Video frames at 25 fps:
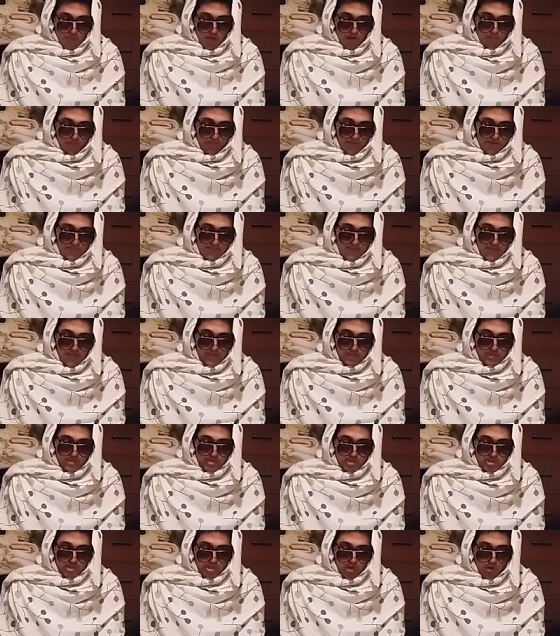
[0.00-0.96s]
A vignette
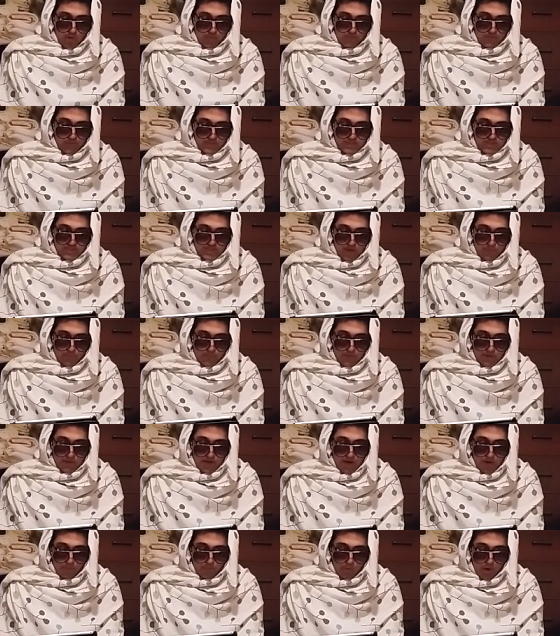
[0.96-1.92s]
is shown for
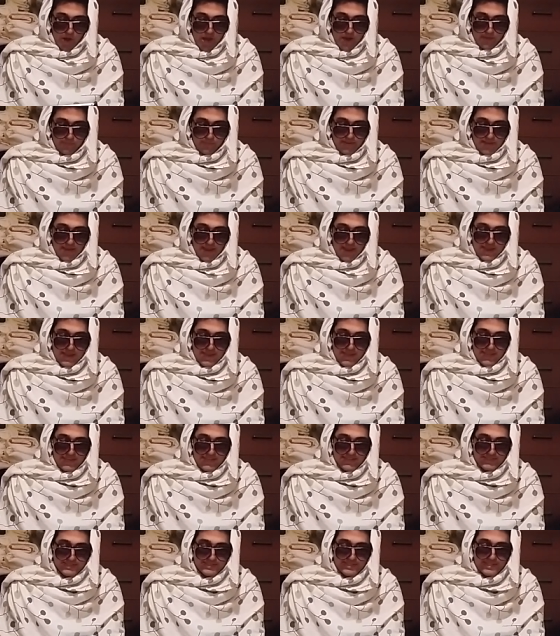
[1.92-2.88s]
someone arriving at
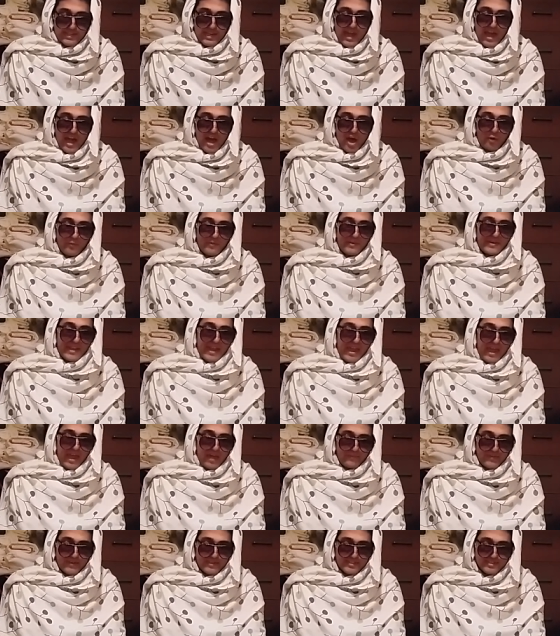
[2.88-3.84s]
NXT Halloween
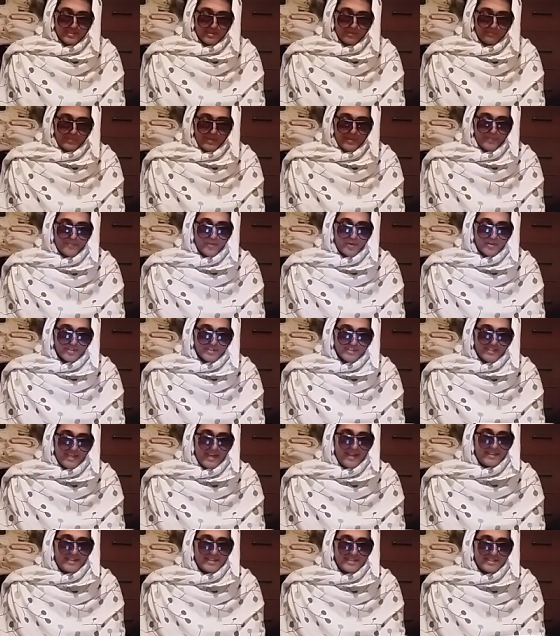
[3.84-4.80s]
Havoc. Some people are
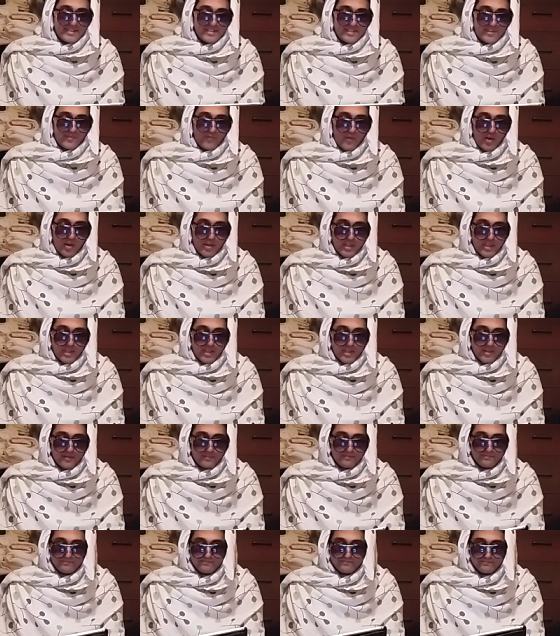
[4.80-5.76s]
saying this is
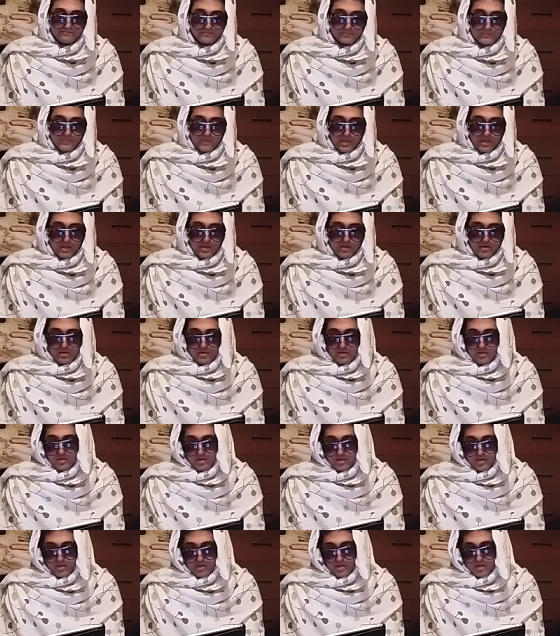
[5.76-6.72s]
fucking,
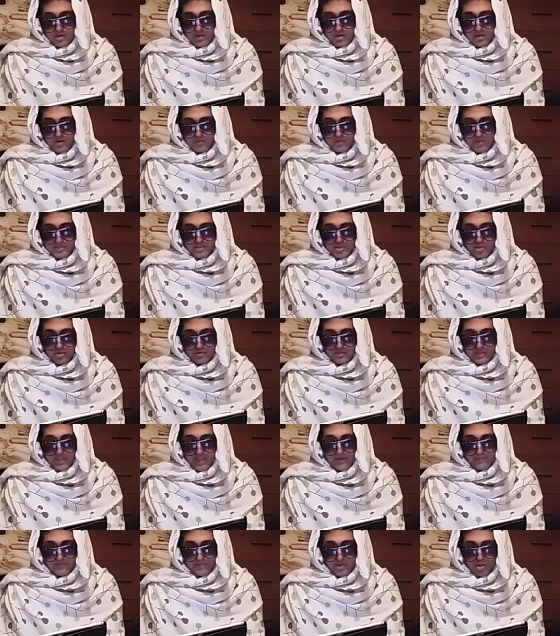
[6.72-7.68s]
what's her
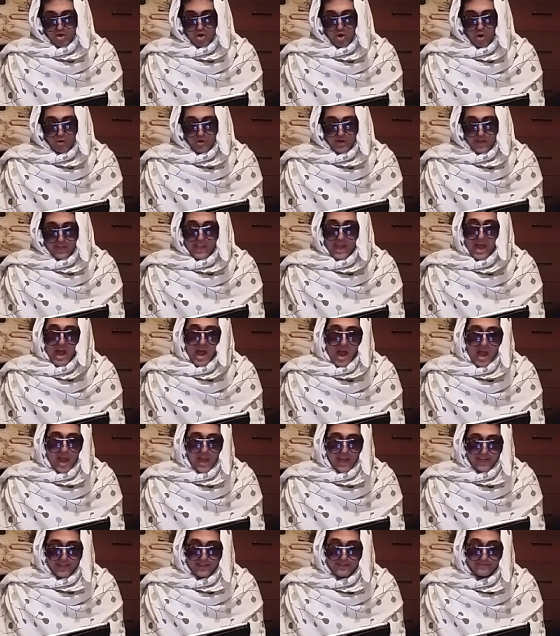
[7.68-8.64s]
name? Dakota
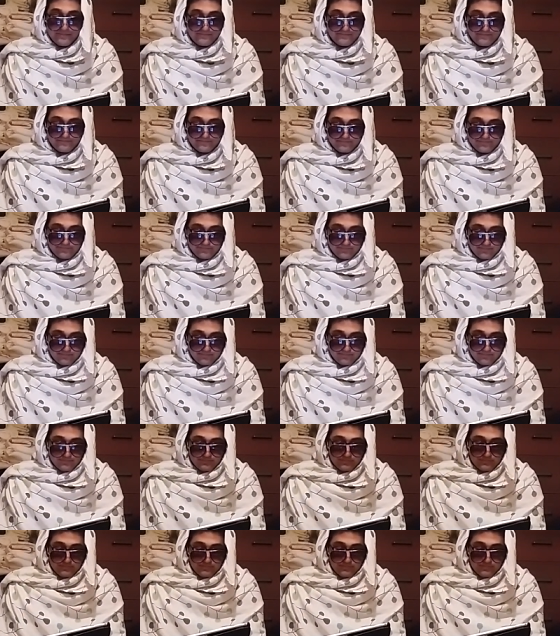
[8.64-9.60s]
Kai?
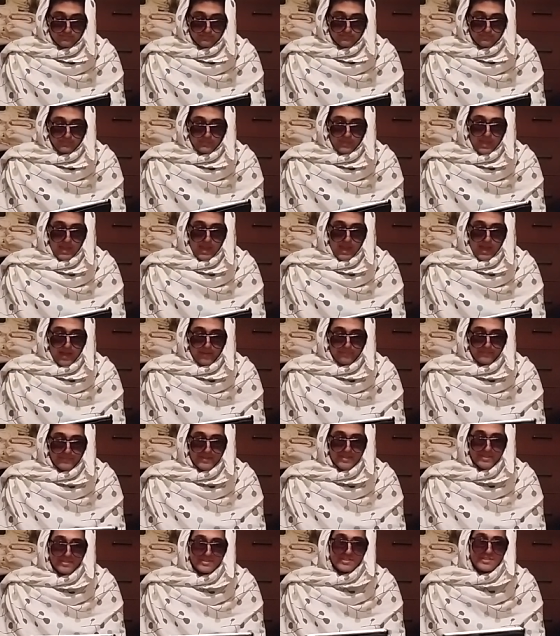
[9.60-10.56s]
Yeah,
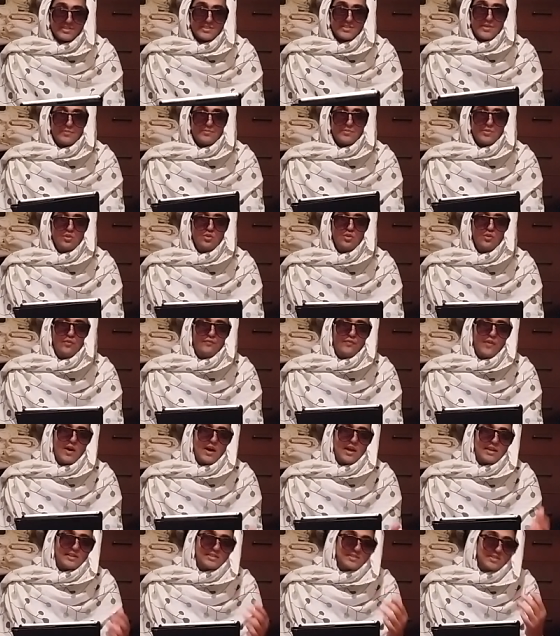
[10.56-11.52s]
because of some new
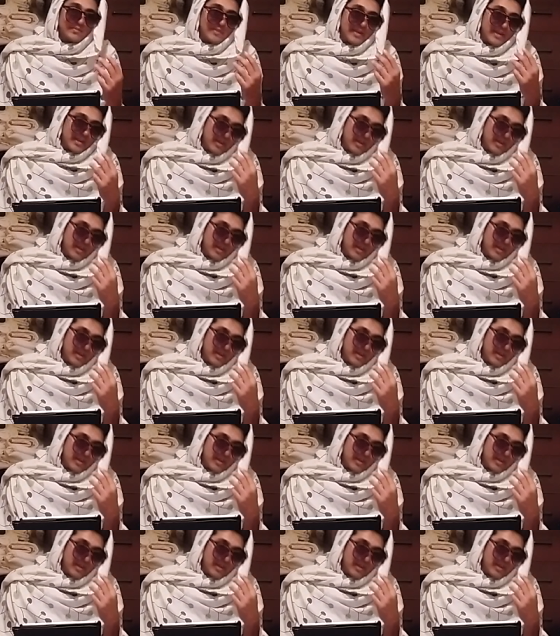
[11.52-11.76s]
fucking, some